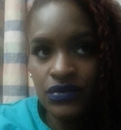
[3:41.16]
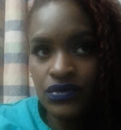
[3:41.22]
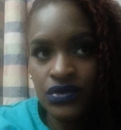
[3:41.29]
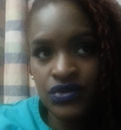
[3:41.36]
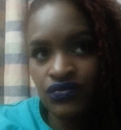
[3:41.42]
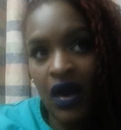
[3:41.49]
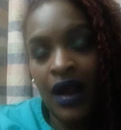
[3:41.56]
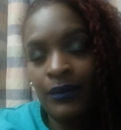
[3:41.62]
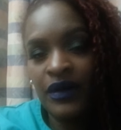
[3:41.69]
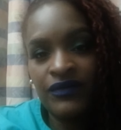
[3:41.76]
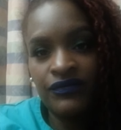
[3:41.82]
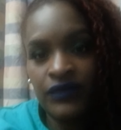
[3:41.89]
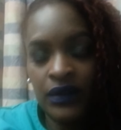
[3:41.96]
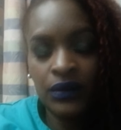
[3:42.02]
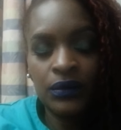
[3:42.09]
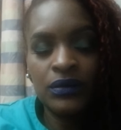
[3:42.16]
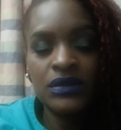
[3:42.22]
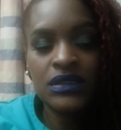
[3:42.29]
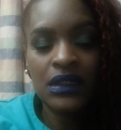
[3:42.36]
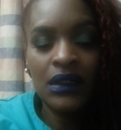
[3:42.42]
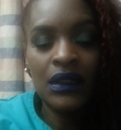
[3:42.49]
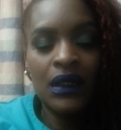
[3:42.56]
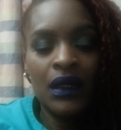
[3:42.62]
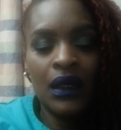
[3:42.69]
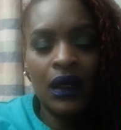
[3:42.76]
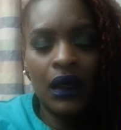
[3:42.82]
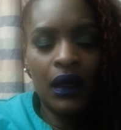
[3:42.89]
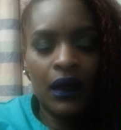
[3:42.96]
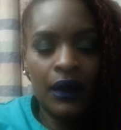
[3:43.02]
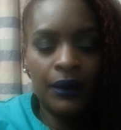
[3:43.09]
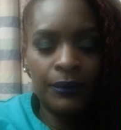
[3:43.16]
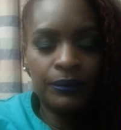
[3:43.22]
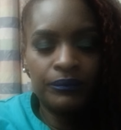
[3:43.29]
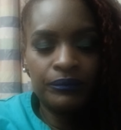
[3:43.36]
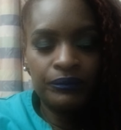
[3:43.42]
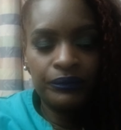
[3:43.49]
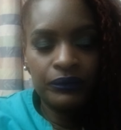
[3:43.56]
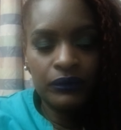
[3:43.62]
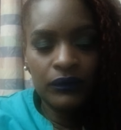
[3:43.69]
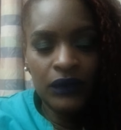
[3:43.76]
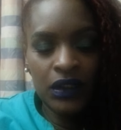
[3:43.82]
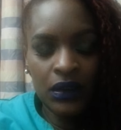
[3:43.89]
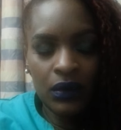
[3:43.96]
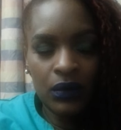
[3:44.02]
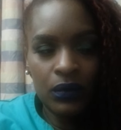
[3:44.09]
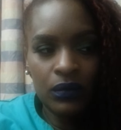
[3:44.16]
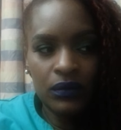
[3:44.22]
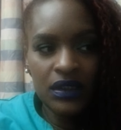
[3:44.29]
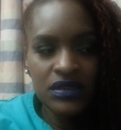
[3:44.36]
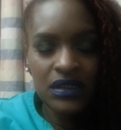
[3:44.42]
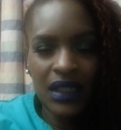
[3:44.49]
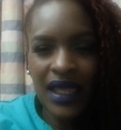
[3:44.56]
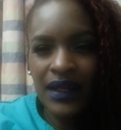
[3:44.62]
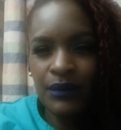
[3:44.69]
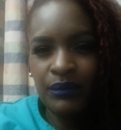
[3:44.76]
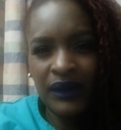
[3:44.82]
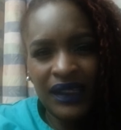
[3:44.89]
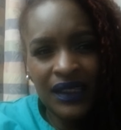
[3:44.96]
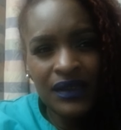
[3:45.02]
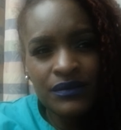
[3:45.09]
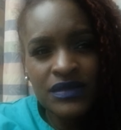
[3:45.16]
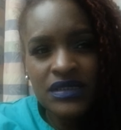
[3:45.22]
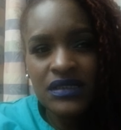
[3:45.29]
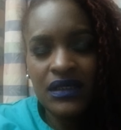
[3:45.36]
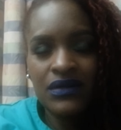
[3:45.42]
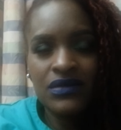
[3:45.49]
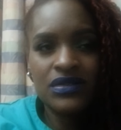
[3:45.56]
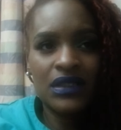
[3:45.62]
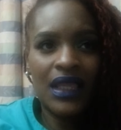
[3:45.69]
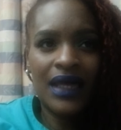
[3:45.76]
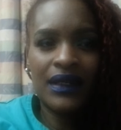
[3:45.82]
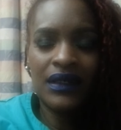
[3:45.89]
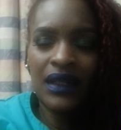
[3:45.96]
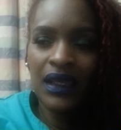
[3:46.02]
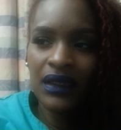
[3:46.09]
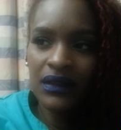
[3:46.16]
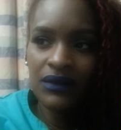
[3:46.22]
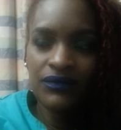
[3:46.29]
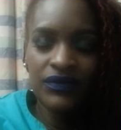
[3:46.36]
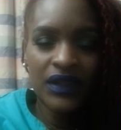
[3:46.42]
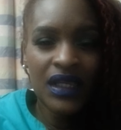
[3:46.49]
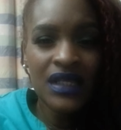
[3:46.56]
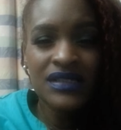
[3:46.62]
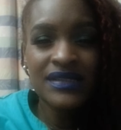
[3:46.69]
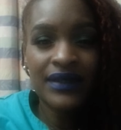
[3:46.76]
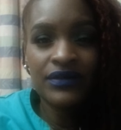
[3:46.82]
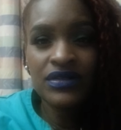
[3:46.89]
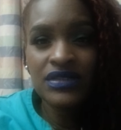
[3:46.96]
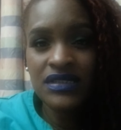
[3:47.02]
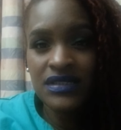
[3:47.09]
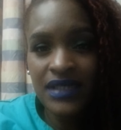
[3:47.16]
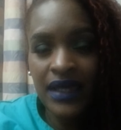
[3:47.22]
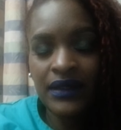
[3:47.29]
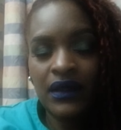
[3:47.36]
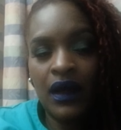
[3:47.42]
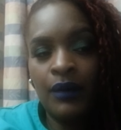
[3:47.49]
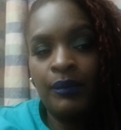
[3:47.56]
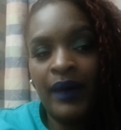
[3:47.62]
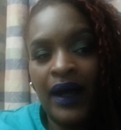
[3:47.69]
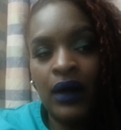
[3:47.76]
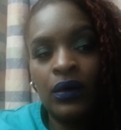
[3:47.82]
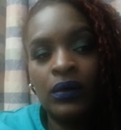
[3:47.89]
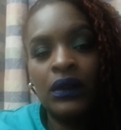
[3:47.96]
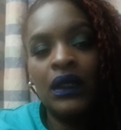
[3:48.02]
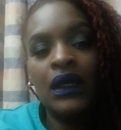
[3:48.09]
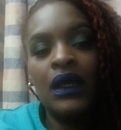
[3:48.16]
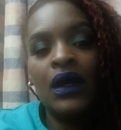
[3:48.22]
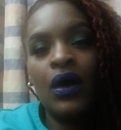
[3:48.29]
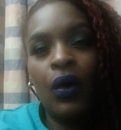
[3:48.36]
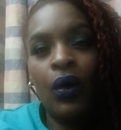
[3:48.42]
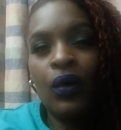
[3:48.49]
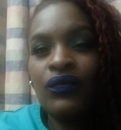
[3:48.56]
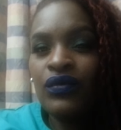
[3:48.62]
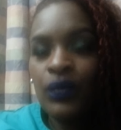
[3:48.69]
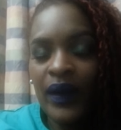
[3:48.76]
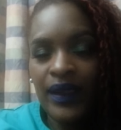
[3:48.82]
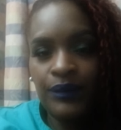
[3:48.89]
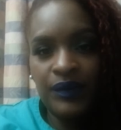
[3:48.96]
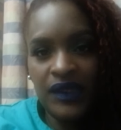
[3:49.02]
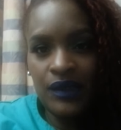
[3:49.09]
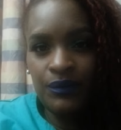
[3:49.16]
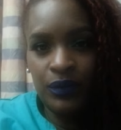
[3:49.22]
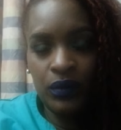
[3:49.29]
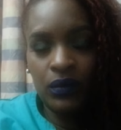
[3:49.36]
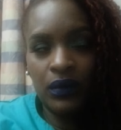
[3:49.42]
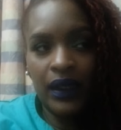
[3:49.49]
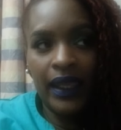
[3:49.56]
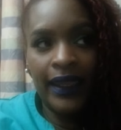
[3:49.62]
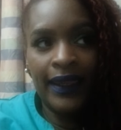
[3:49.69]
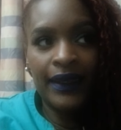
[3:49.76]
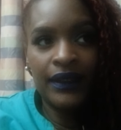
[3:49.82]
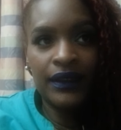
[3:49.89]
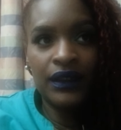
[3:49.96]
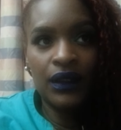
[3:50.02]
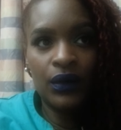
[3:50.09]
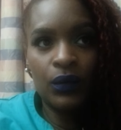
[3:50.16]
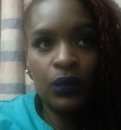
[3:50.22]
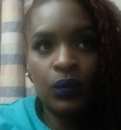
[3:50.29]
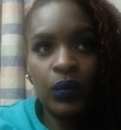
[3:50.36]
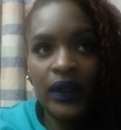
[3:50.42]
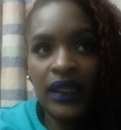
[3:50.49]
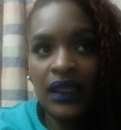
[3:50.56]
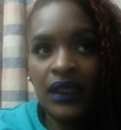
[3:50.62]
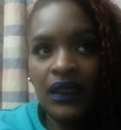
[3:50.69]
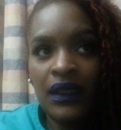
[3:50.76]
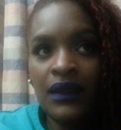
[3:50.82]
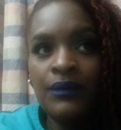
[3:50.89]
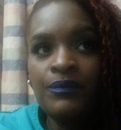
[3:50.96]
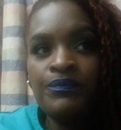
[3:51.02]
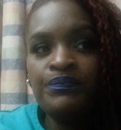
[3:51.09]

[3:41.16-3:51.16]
drama filled. Um, you know, there's a lot of memes, there's a lot of negative things that are said about overweight people and we